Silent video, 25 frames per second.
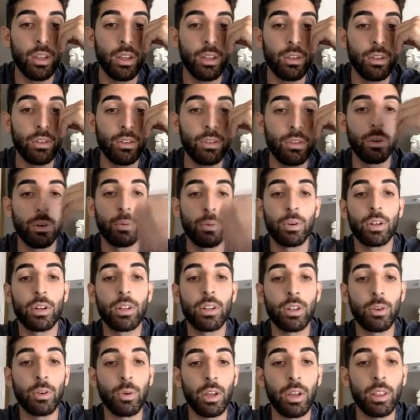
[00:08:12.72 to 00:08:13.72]
So we're going
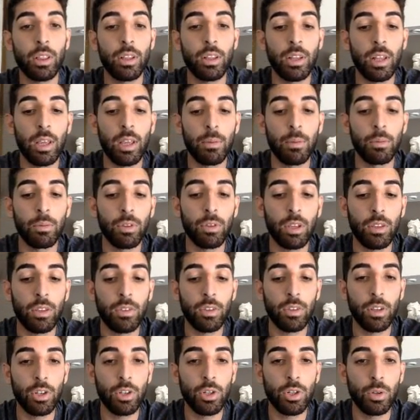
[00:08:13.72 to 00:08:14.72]
to create the names. We can
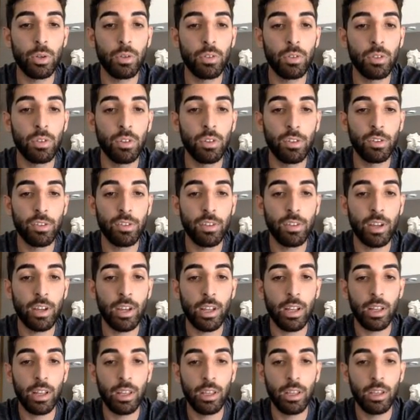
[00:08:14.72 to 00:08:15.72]
say Joseph
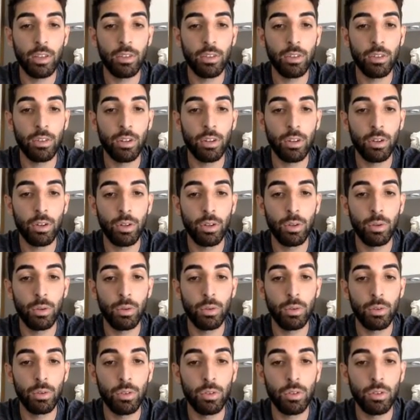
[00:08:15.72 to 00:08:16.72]
Ali's
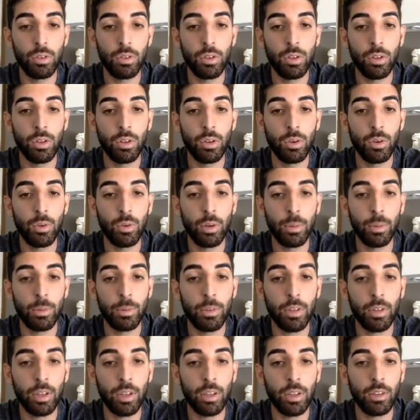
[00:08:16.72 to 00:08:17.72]
News
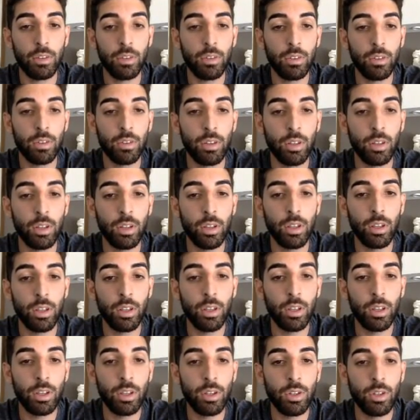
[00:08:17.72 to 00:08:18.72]
Websites.
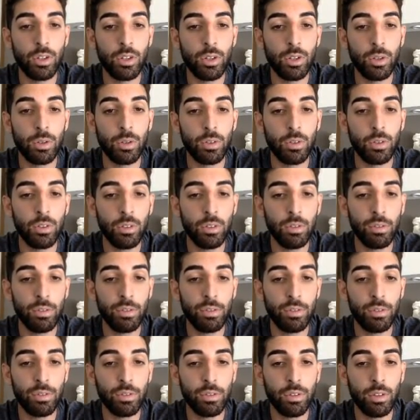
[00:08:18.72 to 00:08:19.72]
Joseph,
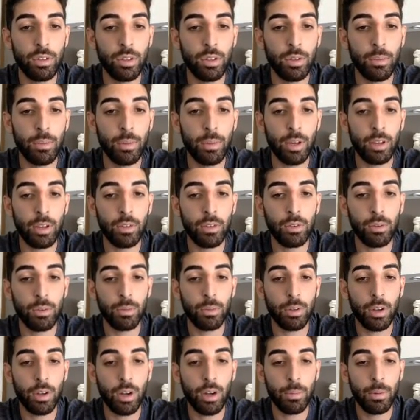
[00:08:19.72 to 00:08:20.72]
password, I'm
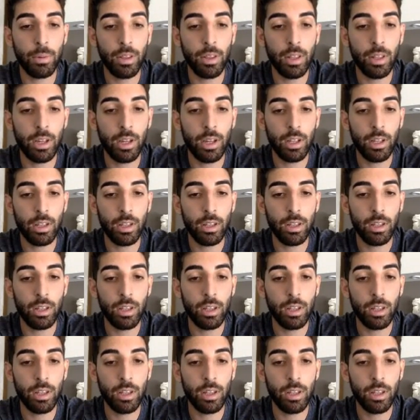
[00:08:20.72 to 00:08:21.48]
going to copy that.